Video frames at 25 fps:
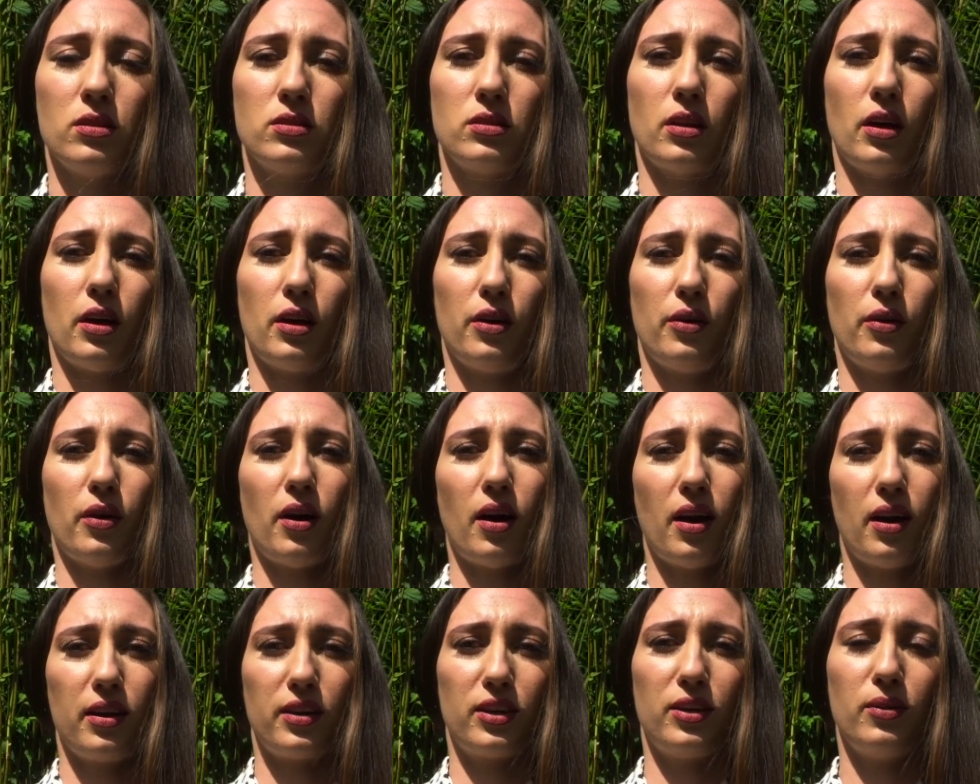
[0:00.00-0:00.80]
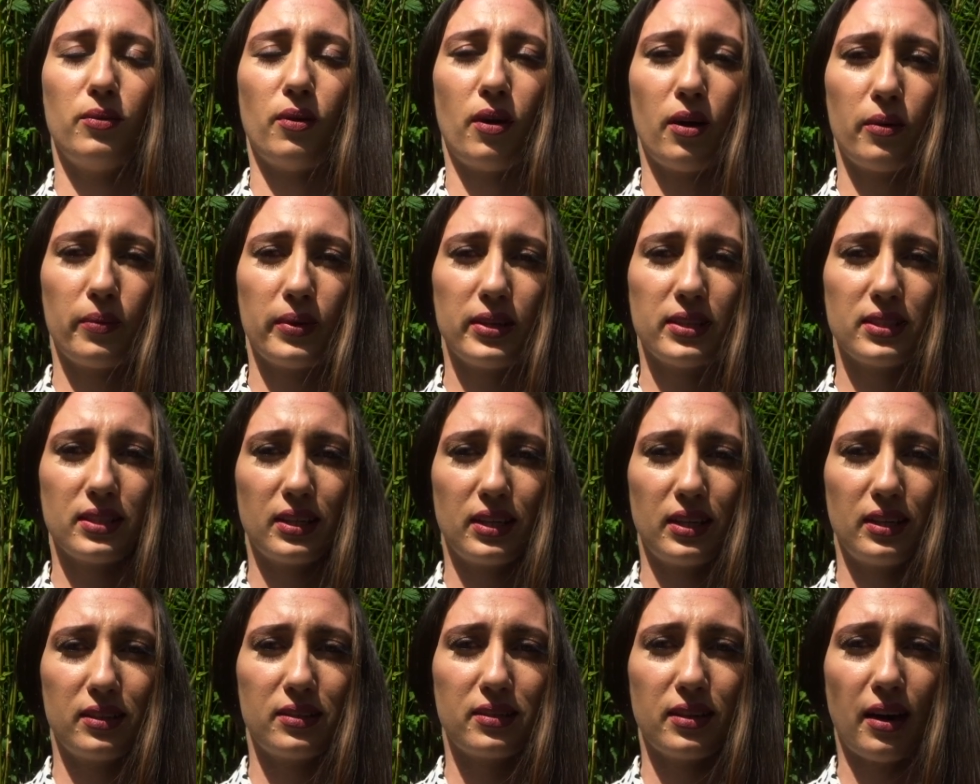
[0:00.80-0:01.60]
So you always
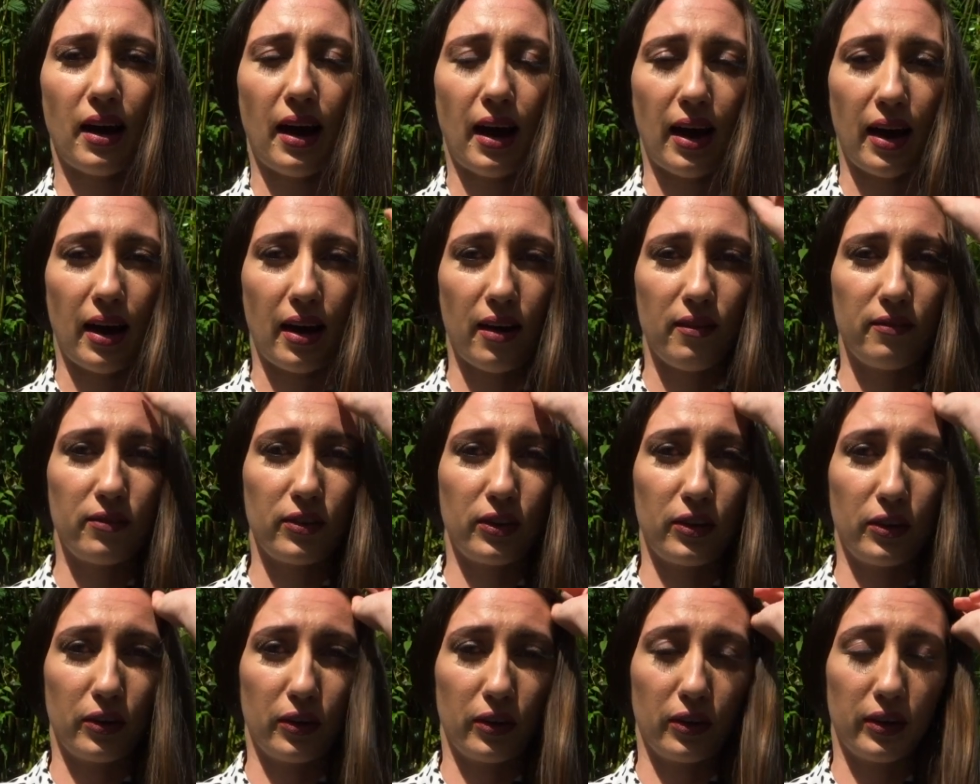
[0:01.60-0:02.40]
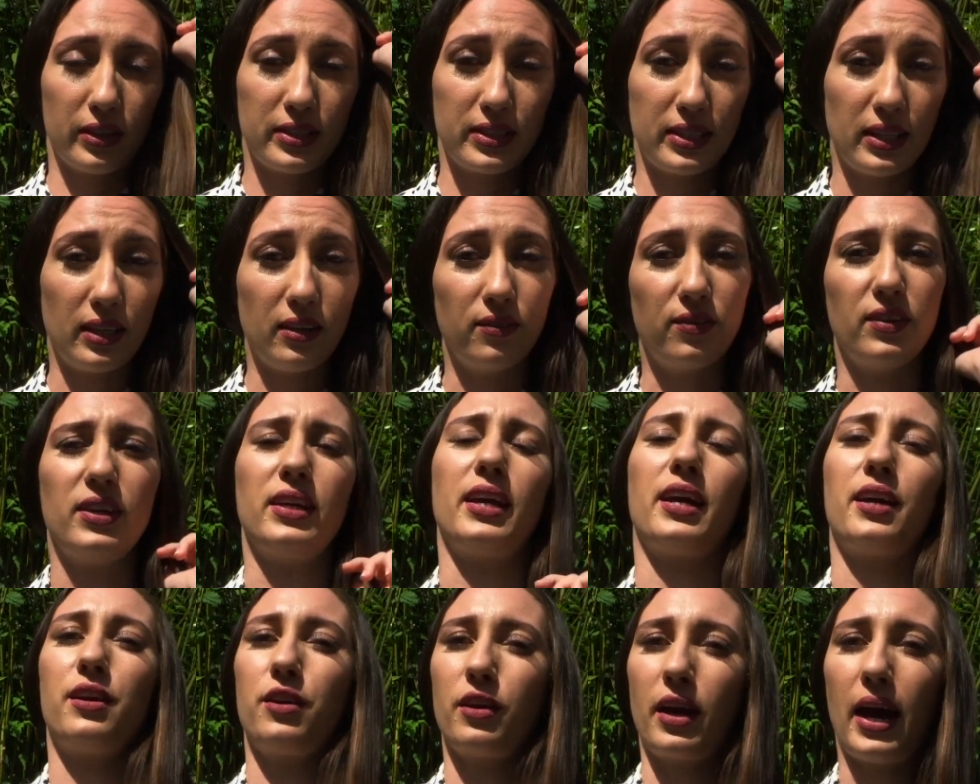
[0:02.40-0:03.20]
need to have your CV
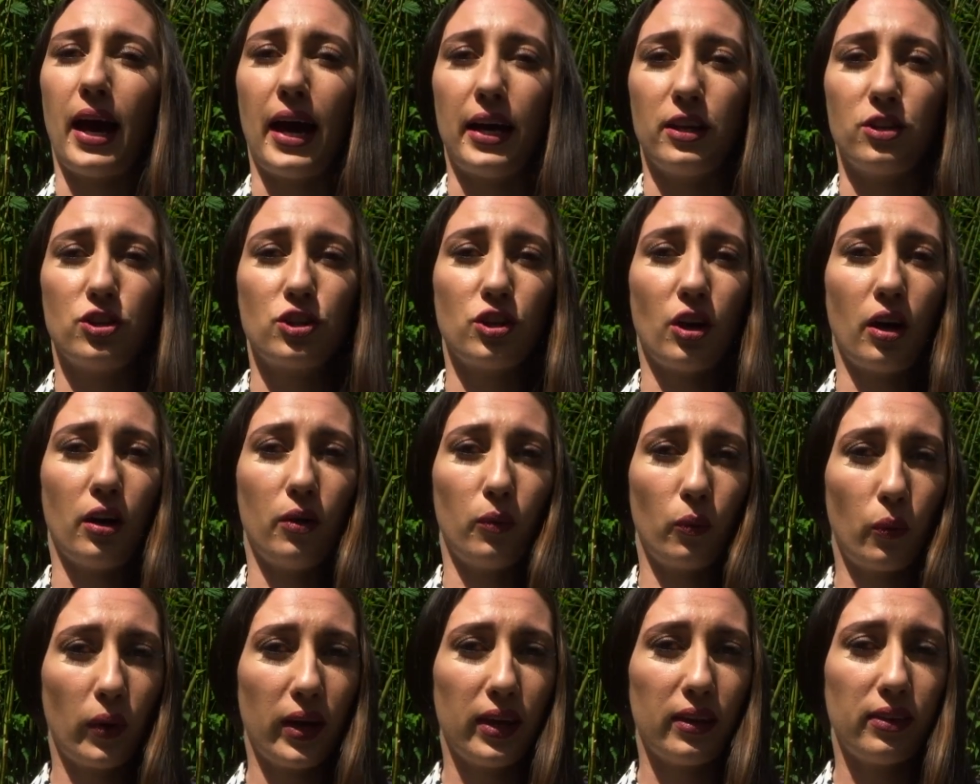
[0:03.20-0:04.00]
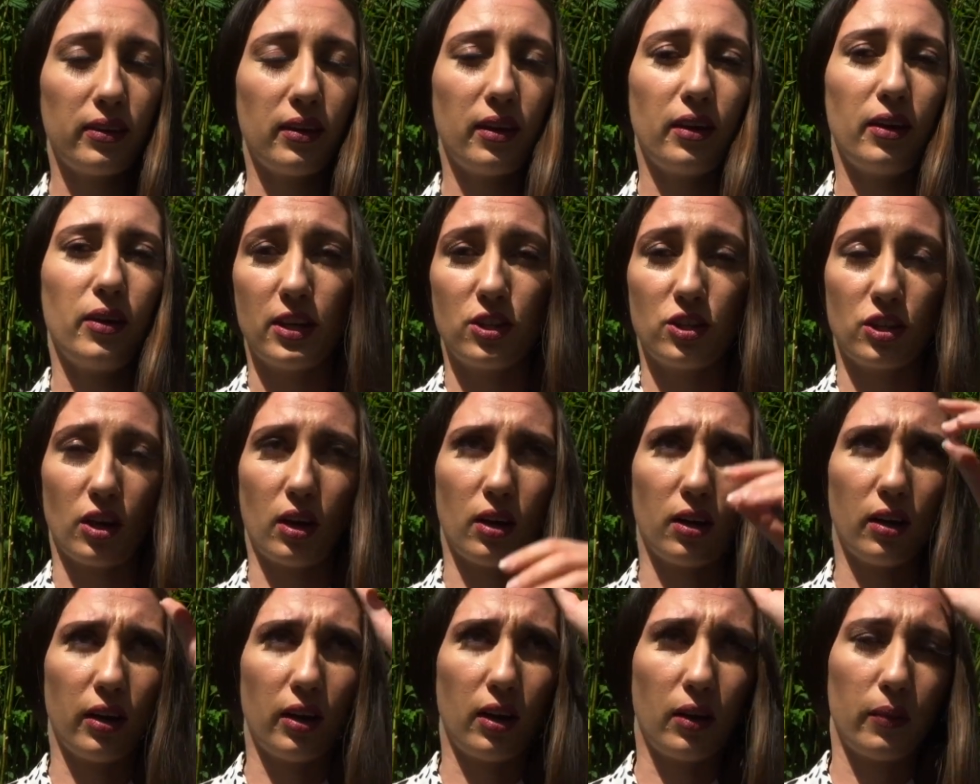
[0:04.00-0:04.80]
and your headshot with you.
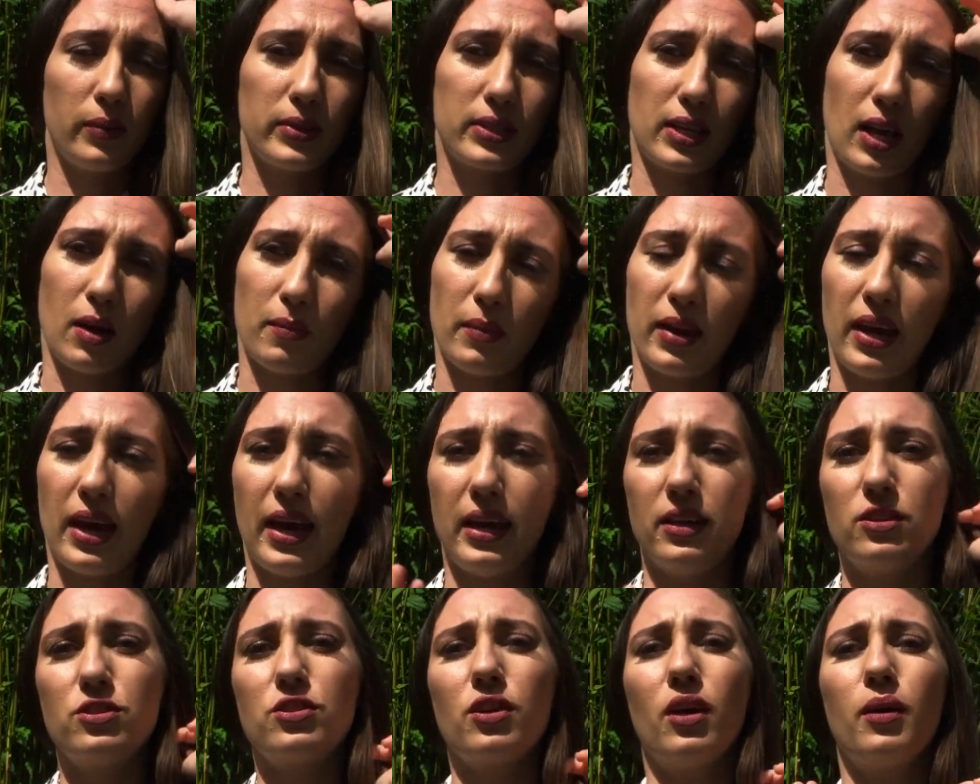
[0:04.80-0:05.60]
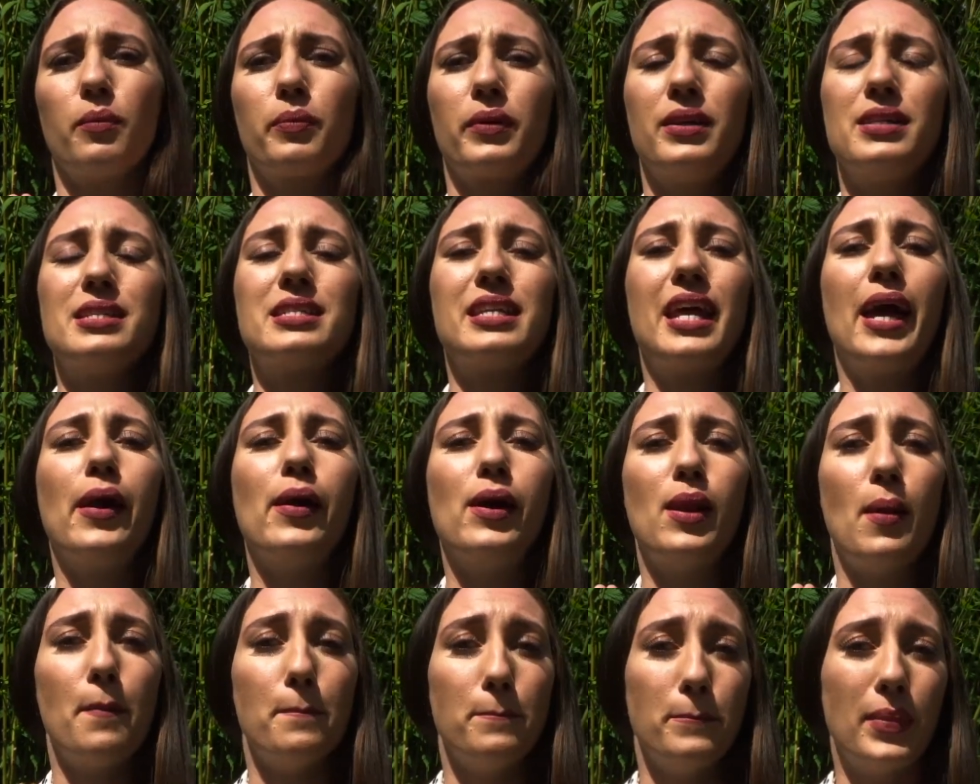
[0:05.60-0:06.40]
I always get my headshot printed out
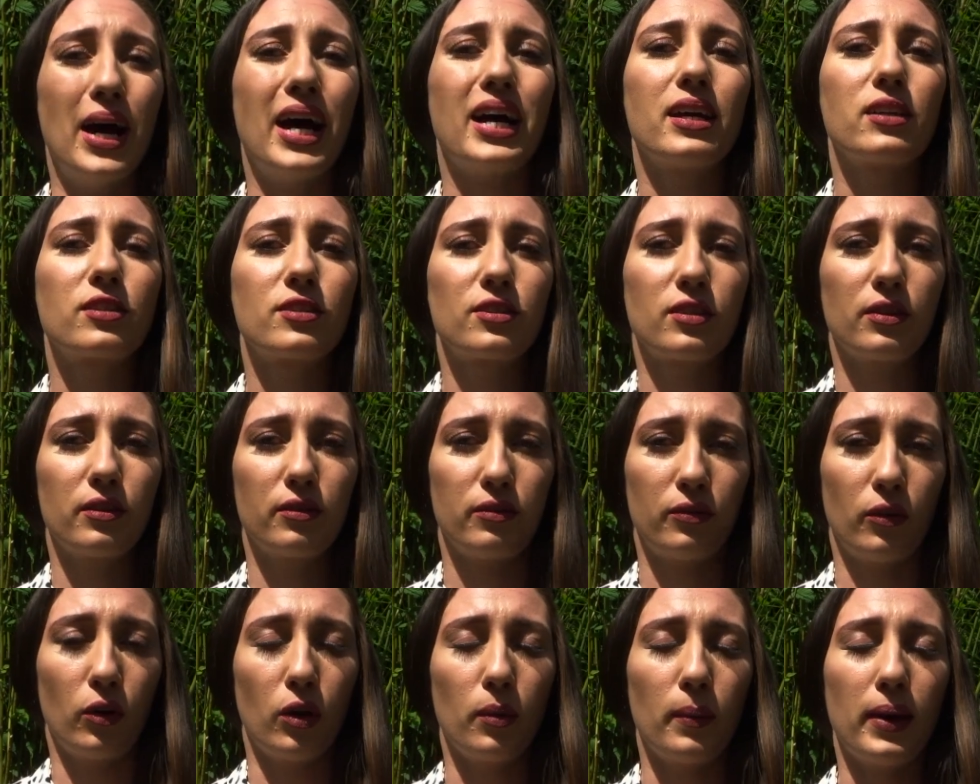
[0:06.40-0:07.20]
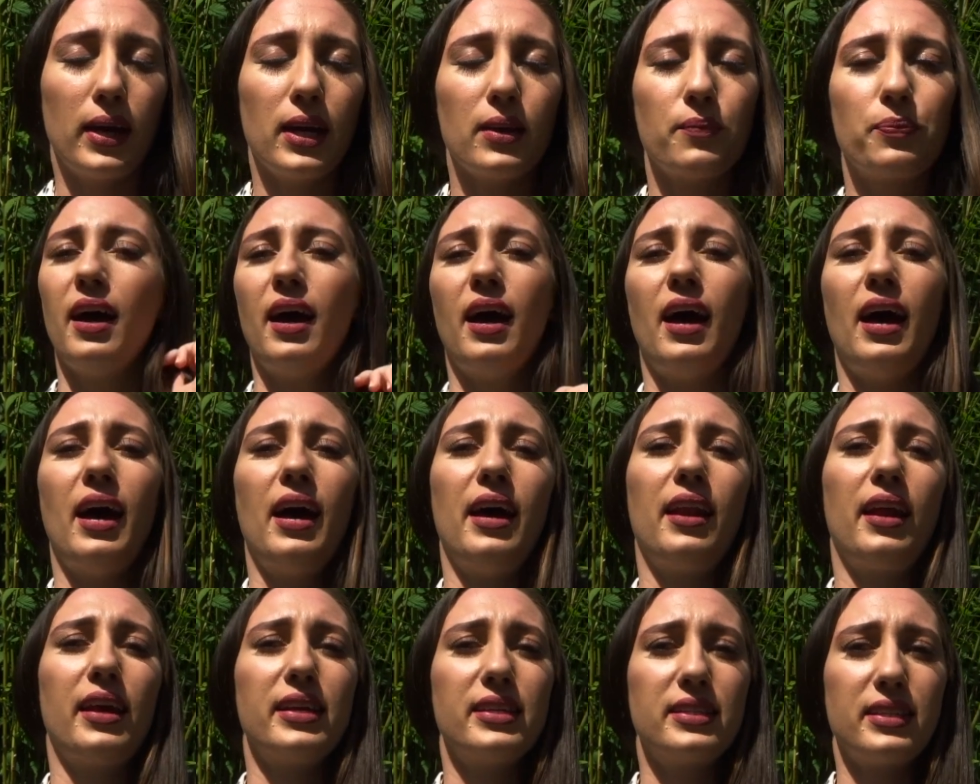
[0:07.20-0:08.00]
in a matte format
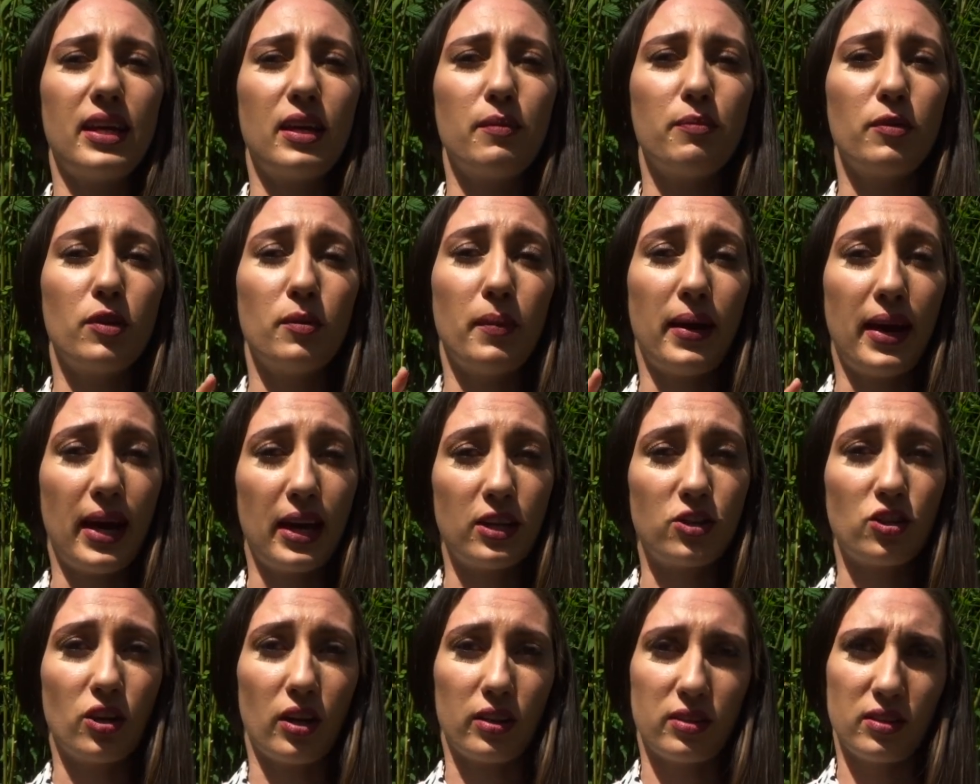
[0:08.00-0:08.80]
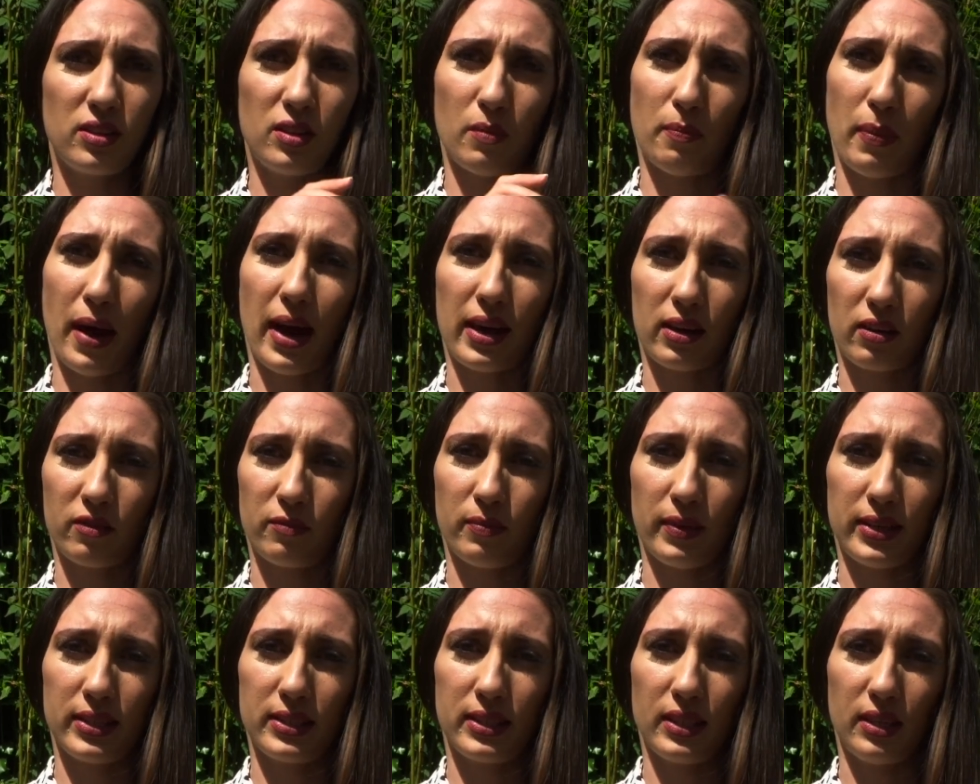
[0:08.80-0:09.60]
and I staple my headshot to the back of
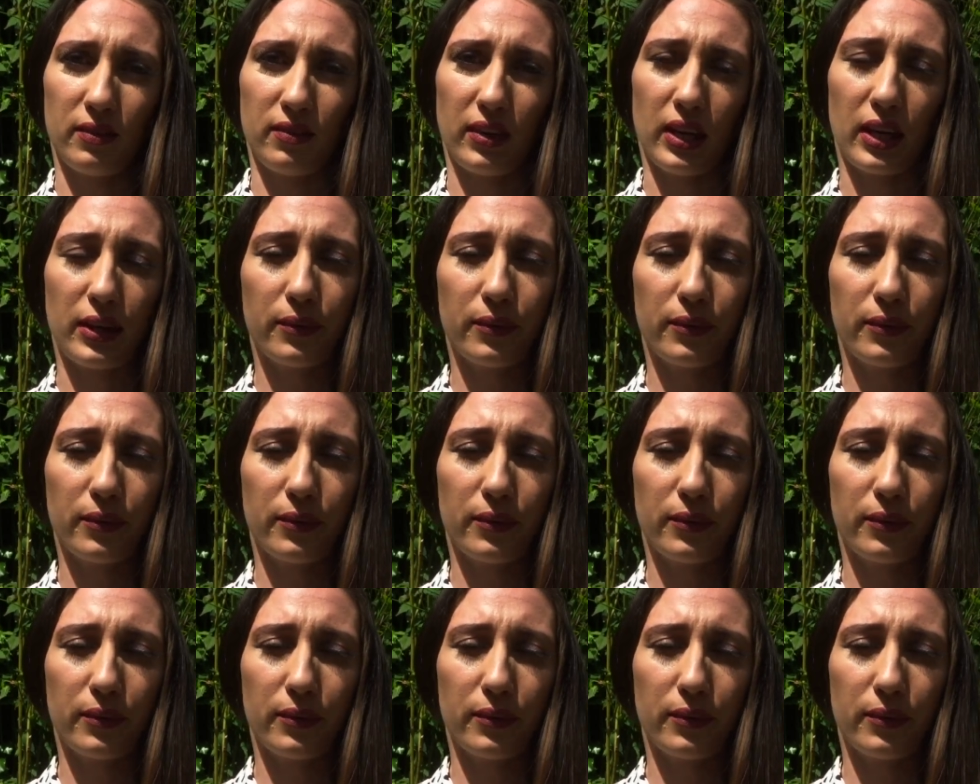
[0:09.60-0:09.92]
my CV.